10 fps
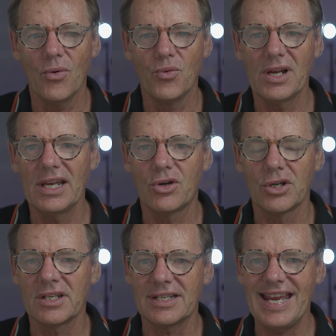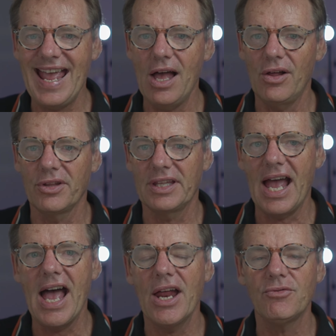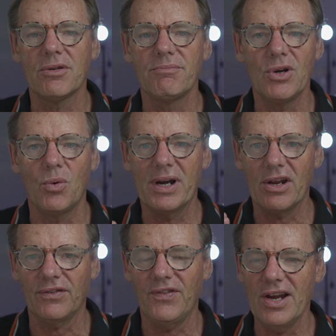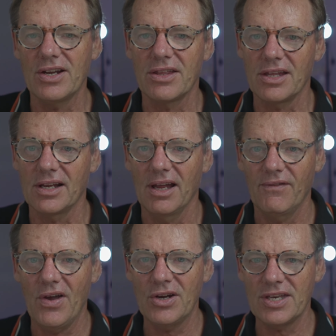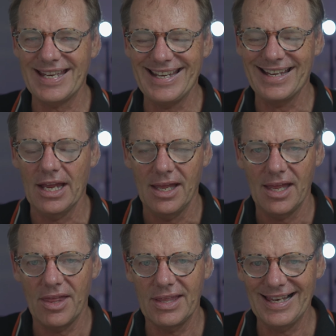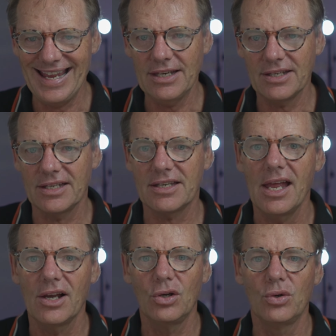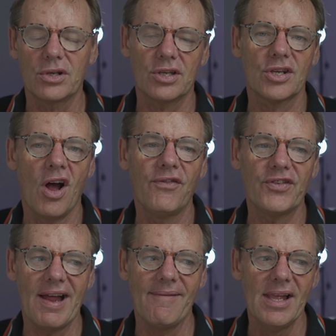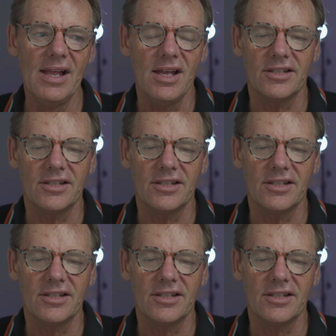I really couldn't tell that the 100mm, when I was focusing the lenses, looked softer.